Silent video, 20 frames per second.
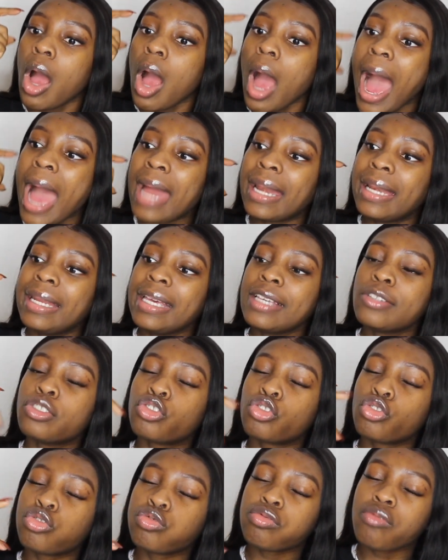at
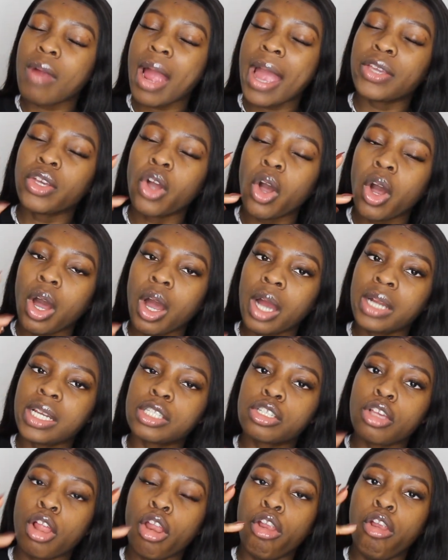least try your
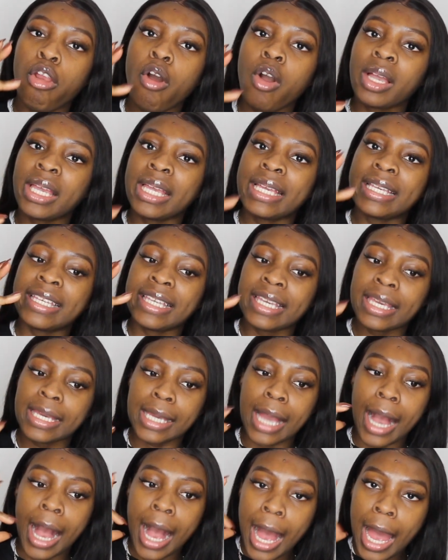hardest, lock and
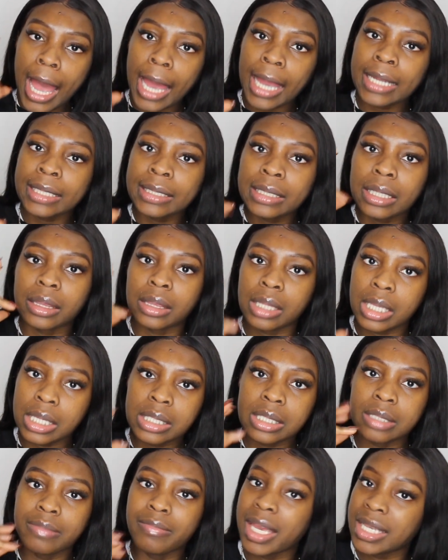key, hide
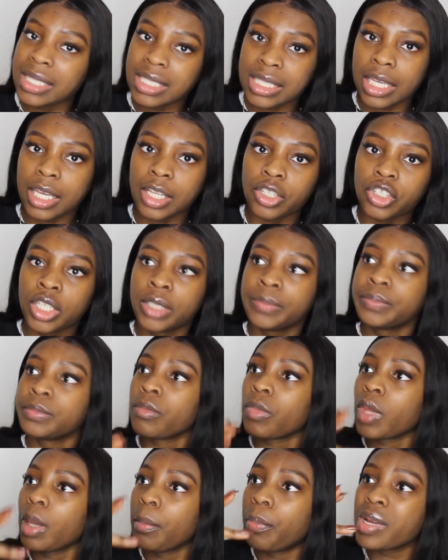this message,
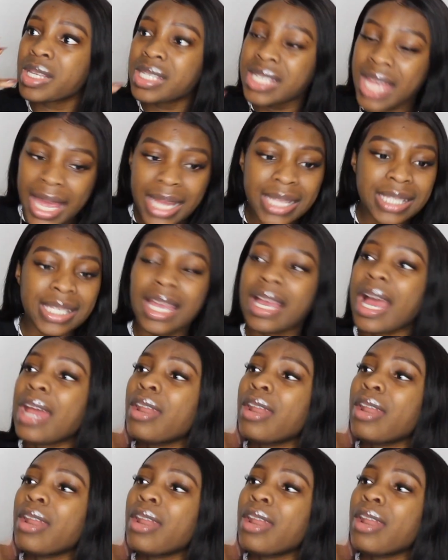protect it.